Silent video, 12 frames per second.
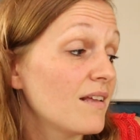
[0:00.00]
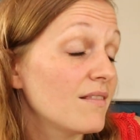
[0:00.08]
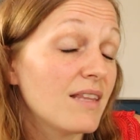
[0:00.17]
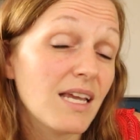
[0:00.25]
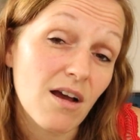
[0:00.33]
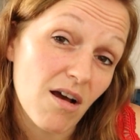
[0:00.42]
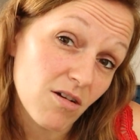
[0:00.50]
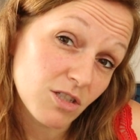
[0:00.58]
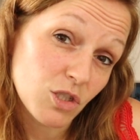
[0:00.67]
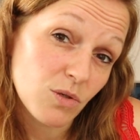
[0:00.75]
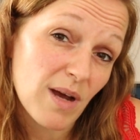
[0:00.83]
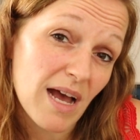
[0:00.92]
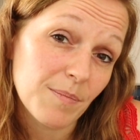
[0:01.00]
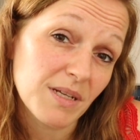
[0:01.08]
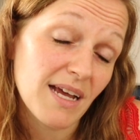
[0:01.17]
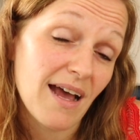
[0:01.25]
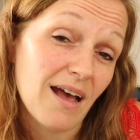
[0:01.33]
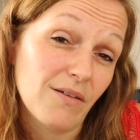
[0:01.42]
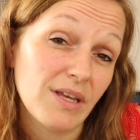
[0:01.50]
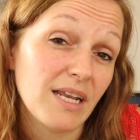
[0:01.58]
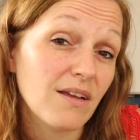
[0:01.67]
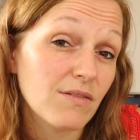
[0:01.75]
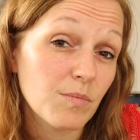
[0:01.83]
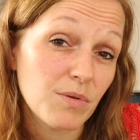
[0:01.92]
they do happen to have
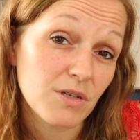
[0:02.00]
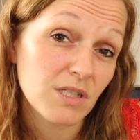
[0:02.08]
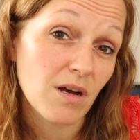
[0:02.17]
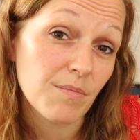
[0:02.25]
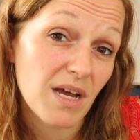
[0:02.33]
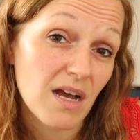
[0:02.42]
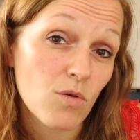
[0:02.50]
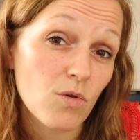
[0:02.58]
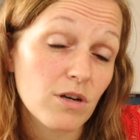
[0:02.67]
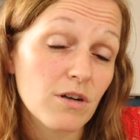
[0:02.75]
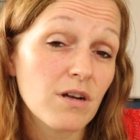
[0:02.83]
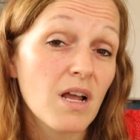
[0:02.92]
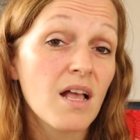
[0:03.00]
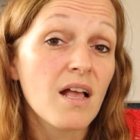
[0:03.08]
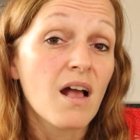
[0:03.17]
any of the books on back order,